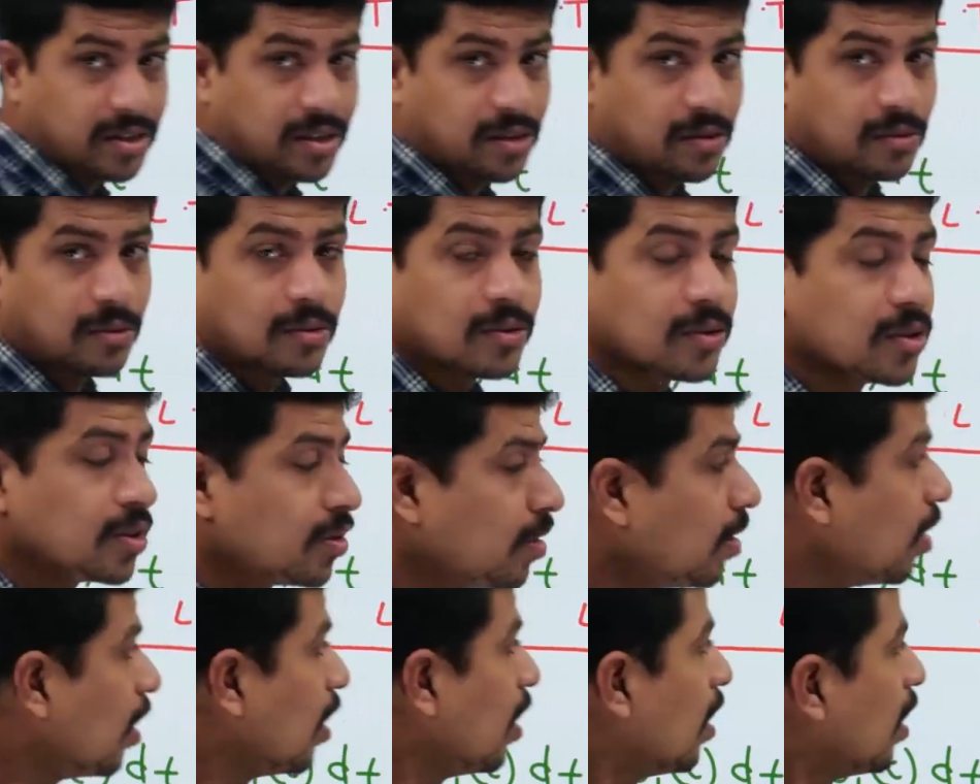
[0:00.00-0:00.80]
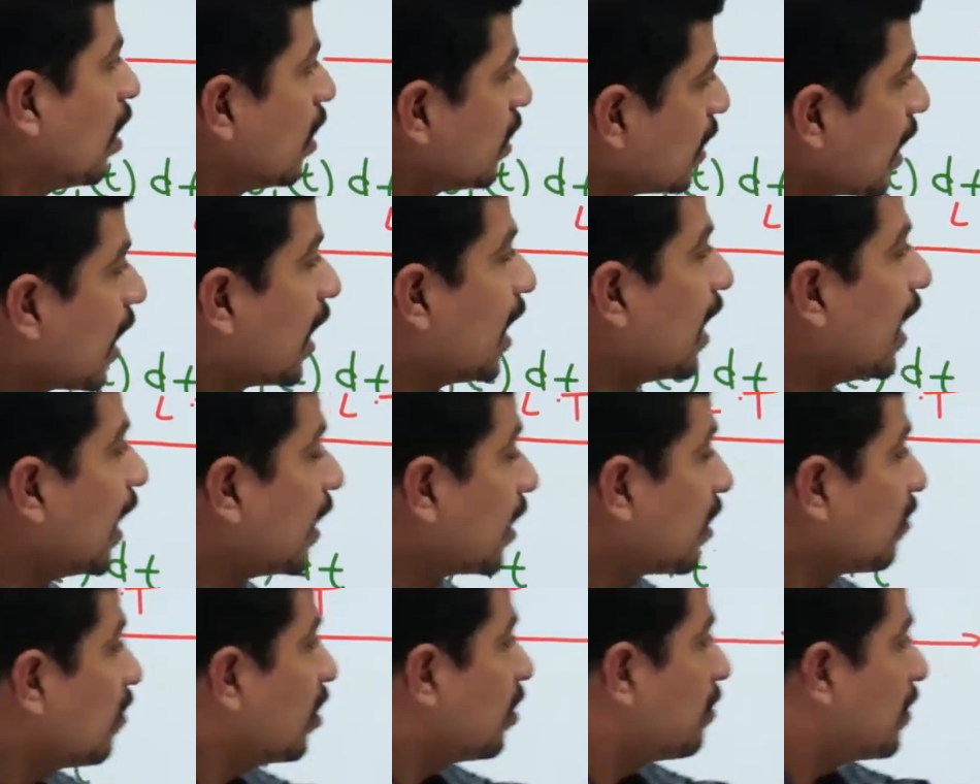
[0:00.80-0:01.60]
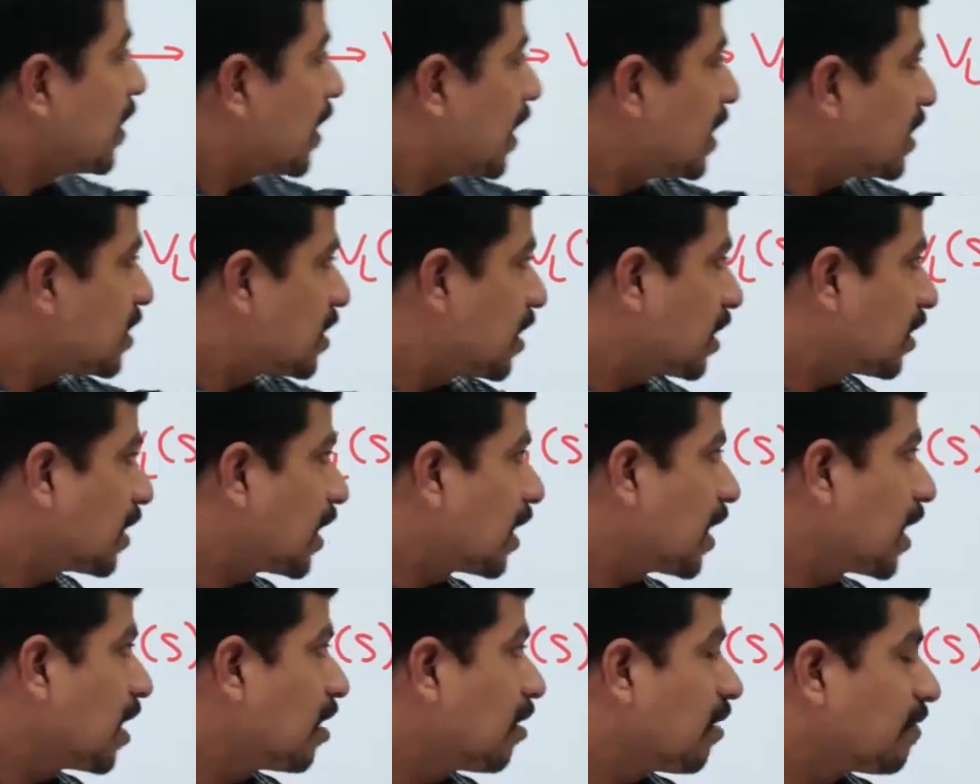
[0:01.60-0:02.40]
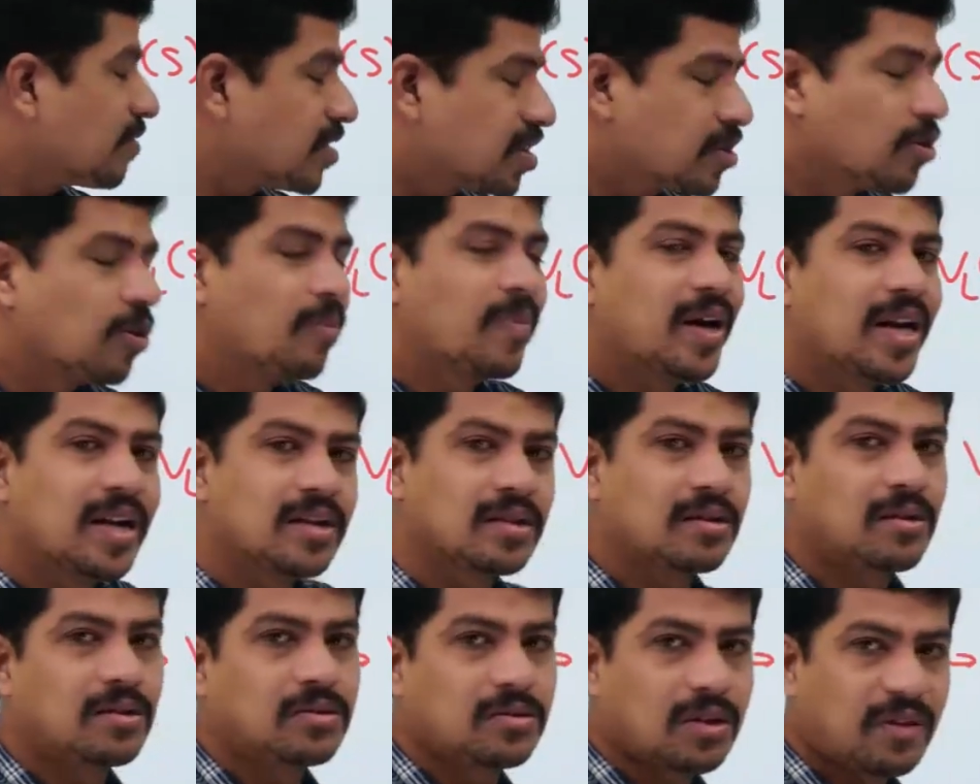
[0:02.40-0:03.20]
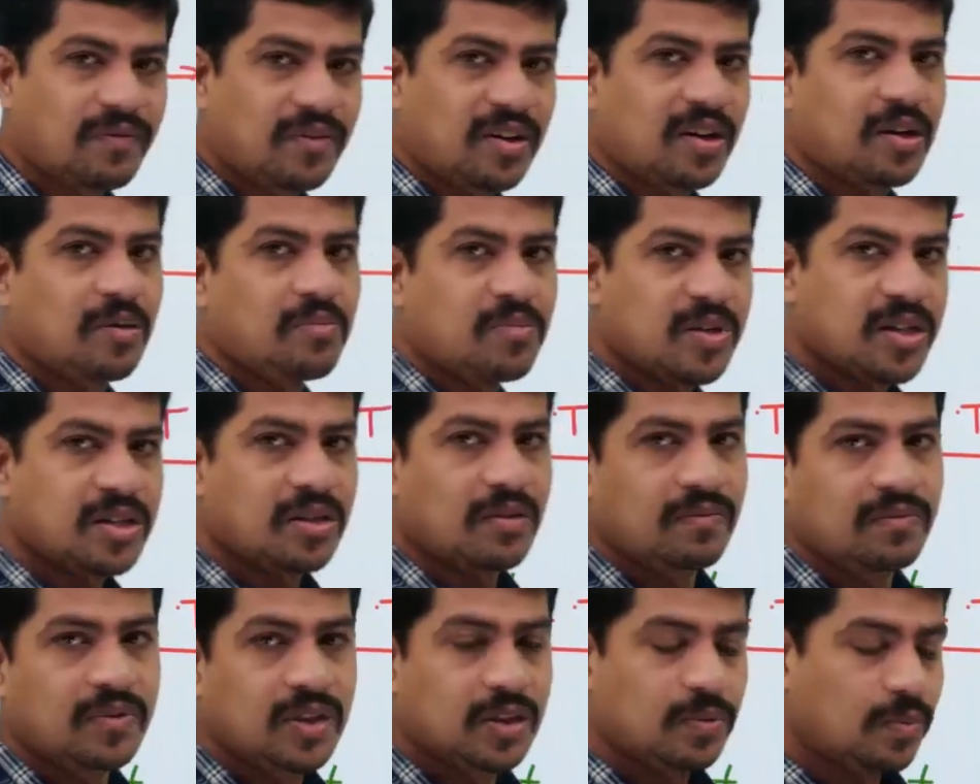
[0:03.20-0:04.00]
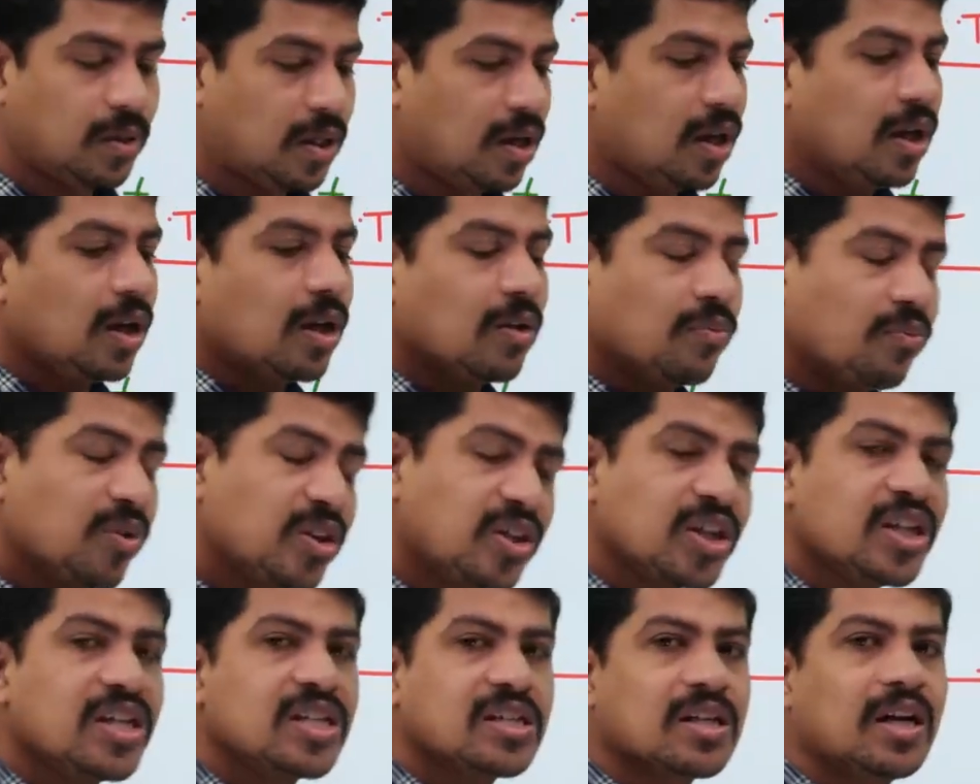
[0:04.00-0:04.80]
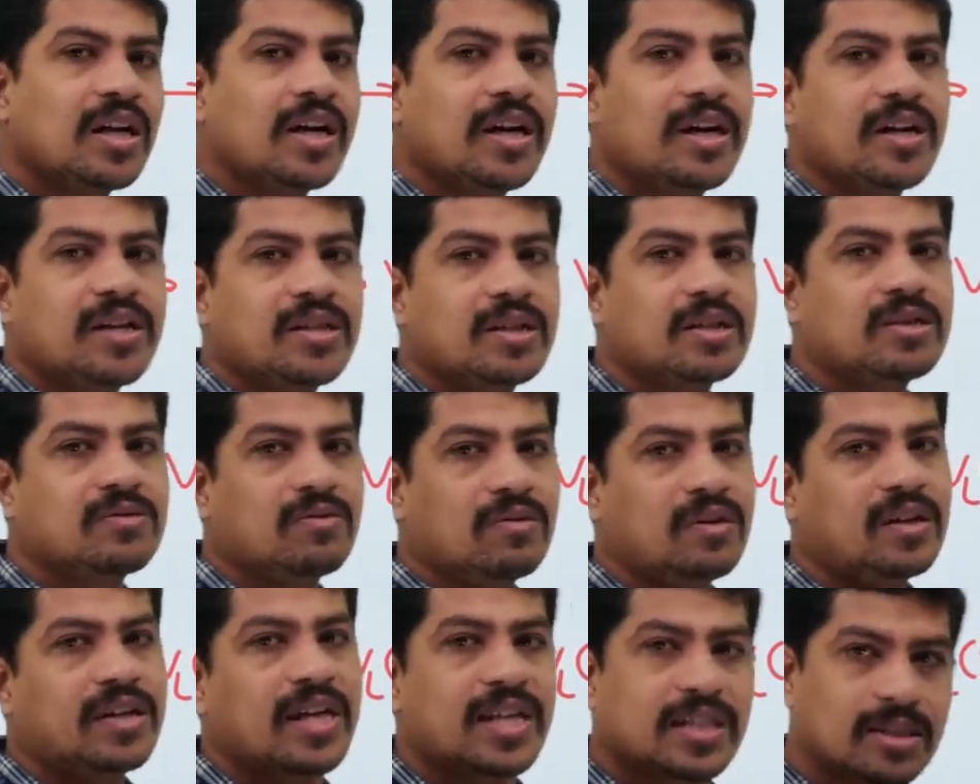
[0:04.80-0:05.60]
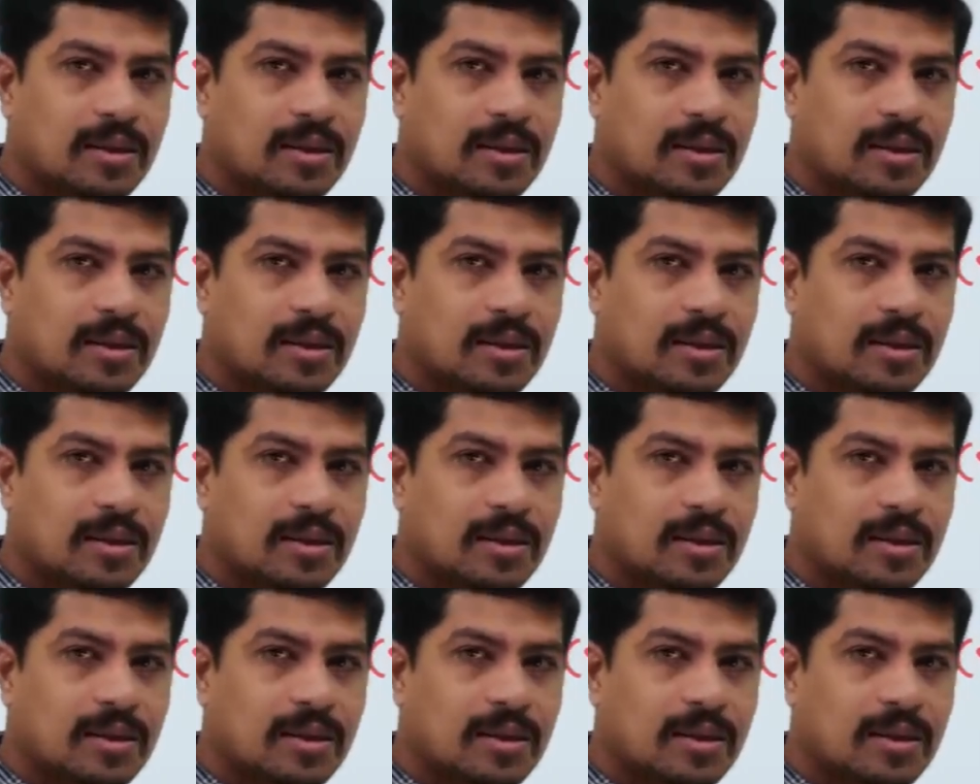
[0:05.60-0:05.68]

is equal to 0, yeah, later we'll be considering that il of 0 minus also after completion of this one with initial conditions we'll take